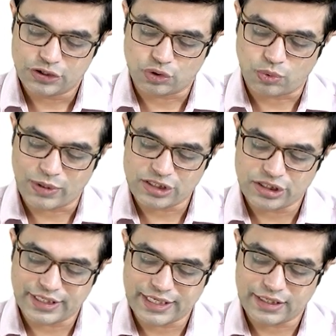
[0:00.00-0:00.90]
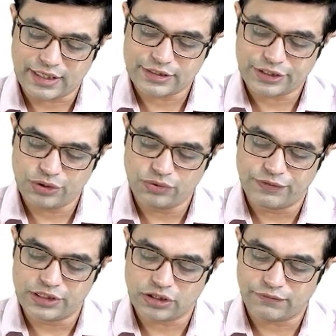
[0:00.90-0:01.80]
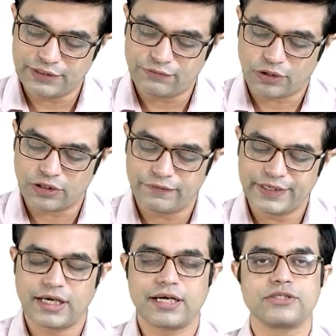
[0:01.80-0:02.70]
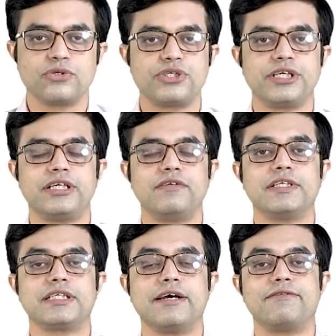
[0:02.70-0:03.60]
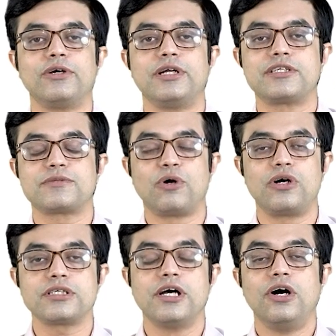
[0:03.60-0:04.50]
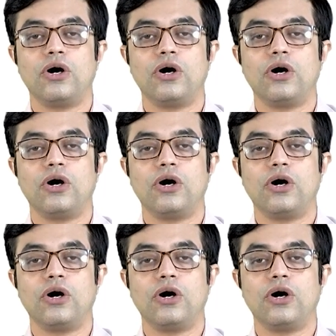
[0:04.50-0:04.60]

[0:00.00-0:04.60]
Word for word: So question can ask you which of the following are associated with cafe au lait spots